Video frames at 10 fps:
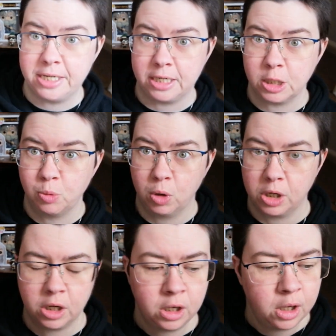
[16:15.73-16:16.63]
Basics
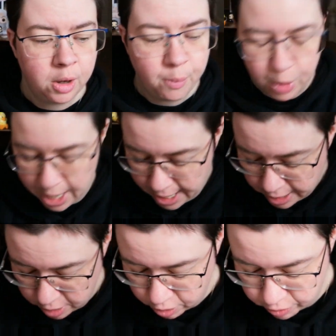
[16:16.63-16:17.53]
one, but it
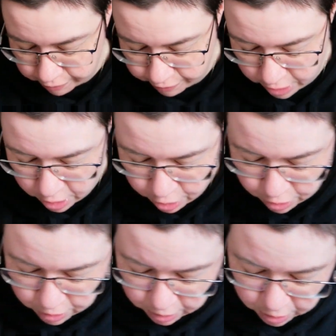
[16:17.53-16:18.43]
had a good
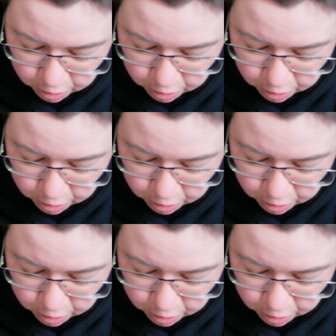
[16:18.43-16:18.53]
review.